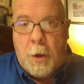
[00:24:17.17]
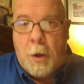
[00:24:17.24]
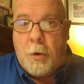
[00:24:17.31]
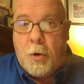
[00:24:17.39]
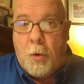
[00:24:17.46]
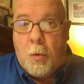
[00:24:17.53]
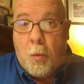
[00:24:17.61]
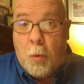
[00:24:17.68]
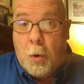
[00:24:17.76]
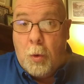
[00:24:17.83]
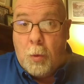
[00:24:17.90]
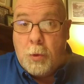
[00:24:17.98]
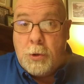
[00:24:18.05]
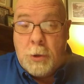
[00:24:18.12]
down to the
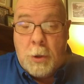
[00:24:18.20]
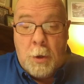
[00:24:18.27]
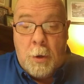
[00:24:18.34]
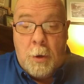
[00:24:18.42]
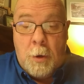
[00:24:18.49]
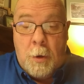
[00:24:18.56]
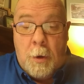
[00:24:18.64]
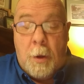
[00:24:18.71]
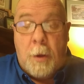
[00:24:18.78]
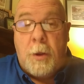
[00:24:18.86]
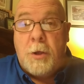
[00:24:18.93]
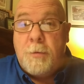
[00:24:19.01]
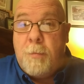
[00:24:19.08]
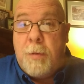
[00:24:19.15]
roots of
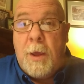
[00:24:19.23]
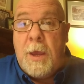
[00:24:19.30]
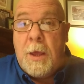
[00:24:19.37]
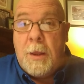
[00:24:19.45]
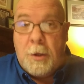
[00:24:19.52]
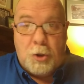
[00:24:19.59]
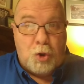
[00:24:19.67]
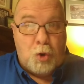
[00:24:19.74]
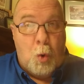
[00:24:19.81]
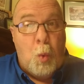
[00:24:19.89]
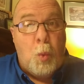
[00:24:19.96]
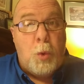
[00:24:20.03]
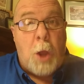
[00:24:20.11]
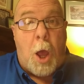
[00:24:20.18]
this plant, this
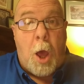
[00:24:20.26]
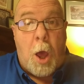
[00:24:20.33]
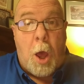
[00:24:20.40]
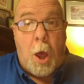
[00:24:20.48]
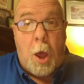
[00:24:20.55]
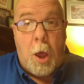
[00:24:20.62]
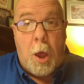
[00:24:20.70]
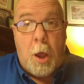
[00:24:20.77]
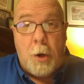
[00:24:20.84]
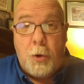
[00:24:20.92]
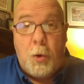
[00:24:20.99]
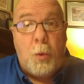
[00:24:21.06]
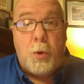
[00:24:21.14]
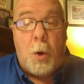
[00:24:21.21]
tuta,
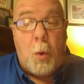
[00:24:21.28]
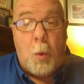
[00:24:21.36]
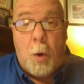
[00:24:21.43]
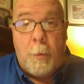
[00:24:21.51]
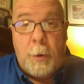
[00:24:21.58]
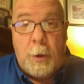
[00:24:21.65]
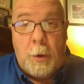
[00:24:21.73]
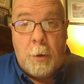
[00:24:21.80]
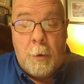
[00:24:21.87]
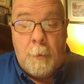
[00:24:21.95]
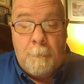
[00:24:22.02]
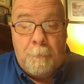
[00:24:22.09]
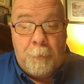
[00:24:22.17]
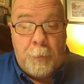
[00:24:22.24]
tuto, I mean.
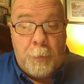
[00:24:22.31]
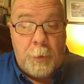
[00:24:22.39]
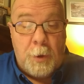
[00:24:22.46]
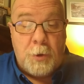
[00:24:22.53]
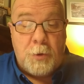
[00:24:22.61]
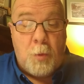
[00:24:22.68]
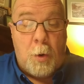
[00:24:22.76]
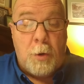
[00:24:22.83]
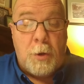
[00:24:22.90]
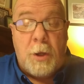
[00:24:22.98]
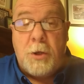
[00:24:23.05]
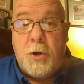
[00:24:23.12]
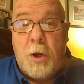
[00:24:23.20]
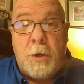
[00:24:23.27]
This word
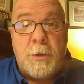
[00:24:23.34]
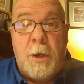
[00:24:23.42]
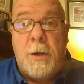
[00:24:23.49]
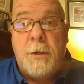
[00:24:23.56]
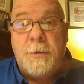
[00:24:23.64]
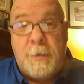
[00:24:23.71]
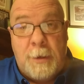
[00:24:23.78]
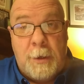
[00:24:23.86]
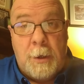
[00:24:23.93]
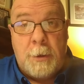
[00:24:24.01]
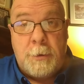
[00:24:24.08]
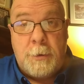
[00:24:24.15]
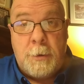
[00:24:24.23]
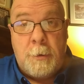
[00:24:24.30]
they translate as
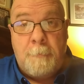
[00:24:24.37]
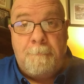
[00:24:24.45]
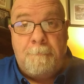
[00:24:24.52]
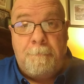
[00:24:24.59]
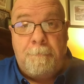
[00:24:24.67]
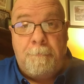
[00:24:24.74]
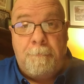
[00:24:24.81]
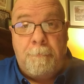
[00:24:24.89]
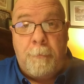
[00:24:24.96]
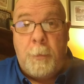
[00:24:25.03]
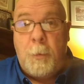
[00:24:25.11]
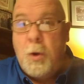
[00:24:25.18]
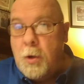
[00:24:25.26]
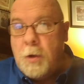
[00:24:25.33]
this.
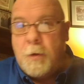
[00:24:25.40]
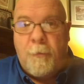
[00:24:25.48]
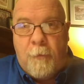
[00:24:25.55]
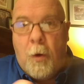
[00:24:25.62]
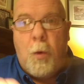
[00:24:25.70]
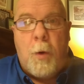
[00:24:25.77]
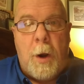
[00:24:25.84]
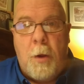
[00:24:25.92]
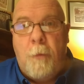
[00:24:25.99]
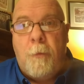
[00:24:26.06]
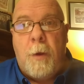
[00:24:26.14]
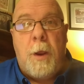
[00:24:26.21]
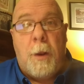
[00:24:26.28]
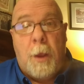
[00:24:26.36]
You just flow right
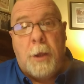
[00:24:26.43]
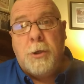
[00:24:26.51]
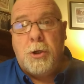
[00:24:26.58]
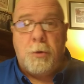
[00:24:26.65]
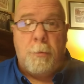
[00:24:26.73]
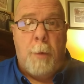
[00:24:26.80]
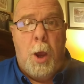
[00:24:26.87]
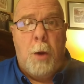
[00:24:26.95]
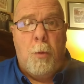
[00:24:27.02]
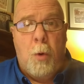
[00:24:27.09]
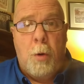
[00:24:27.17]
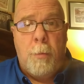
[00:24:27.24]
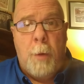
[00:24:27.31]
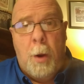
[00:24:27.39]
over that. That's just a
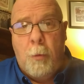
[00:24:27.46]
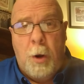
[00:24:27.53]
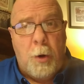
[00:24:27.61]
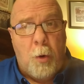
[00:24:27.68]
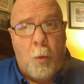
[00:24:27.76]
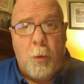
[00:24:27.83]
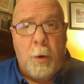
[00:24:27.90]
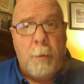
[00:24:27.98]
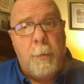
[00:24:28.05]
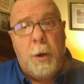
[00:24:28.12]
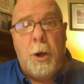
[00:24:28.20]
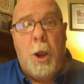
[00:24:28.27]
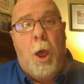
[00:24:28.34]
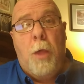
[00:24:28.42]
byword, man. It don't really
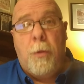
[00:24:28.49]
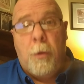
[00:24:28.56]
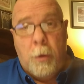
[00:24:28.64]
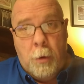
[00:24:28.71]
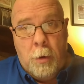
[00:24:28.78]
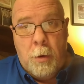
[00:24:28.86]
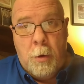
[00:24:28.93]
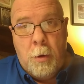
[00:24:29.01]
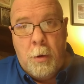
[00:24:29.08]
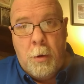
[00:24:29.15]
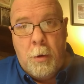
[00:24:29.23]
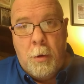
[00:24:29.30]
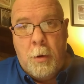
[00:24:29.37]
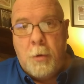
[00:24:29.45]
mean nothing.
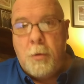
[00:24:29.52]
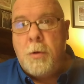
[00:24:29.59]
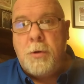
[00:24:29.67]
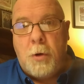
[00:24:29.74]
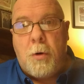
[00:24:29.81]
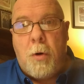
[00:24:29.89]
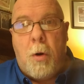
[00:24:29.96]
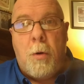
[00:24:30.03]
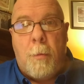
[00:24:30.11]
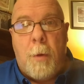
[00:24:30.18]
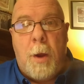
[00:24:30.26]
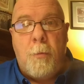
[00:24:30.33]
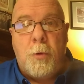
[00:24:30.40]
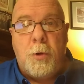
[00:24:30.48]
But your carnal
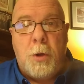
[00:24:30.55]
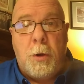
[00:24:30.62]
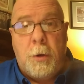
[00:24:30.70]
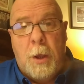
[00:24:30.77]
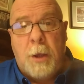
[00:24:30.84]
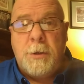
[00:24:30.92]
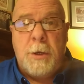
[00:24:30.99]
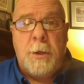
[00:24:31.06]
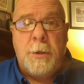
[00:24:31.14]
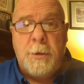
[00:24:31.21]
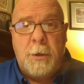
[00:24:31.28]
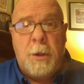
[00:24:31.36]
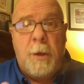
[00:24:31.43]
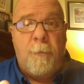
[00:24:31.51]
mind would tell you that's
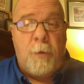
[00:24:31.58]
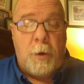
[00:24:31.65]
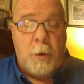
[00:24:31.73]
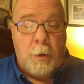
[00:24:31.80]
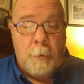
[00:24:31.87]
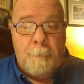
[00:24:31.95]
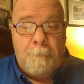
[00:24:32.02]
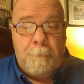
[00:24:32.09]
insignificant.